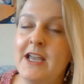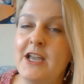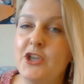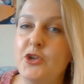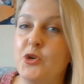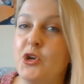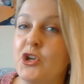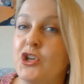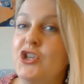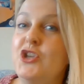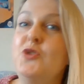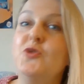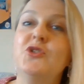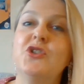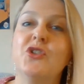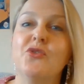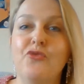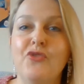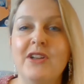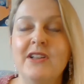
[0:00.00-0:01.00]
You can
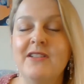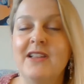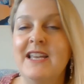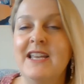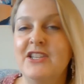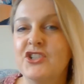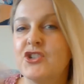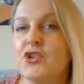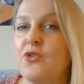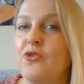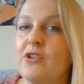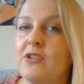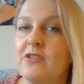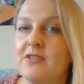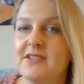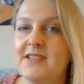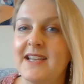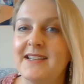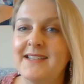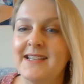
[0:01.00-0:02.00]
use the real
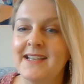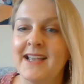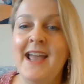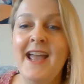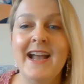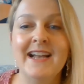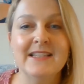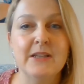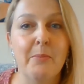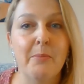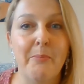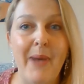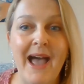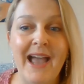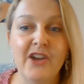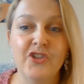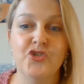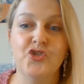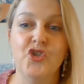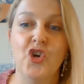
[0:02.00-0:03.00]
historical setting as a
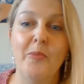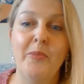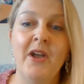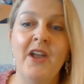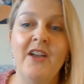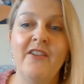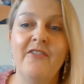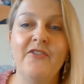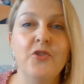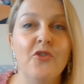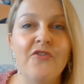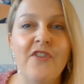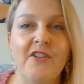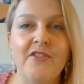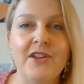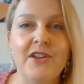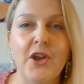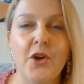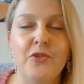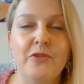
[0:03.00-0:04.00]
backdrop for your
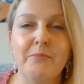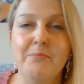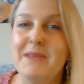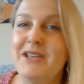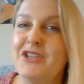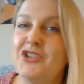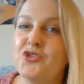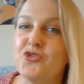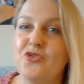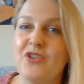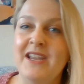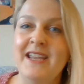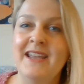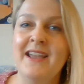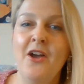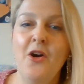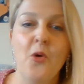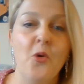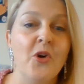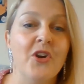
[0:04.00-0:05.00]
very own mystery
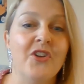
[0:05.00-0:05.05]
or